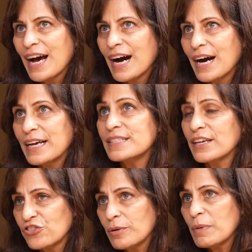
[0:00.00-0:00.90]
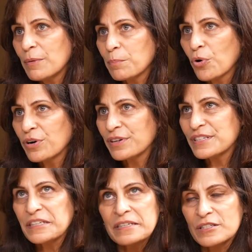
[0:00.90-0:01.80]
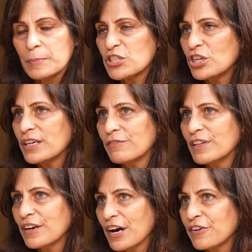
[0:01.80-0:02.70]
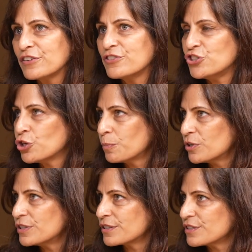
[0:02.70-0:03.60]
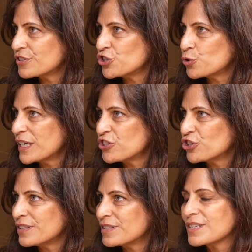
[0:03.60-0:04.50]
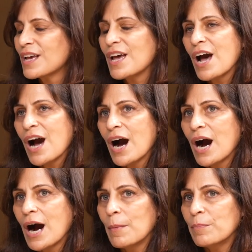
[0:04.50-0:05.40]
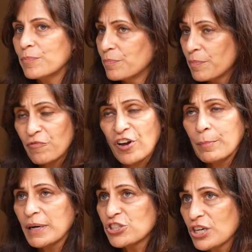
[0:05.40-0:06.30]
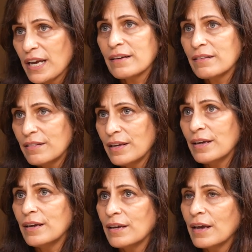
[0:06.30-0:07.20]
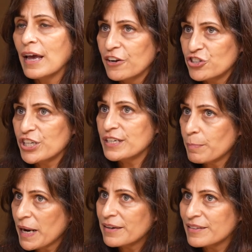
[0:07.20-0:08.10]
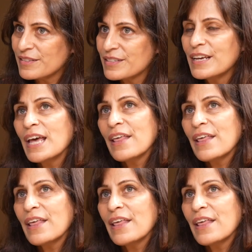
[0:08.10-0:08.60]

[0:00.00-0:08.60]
It's extremely important, especially given the current geopolitical situations, very much like the energy independence.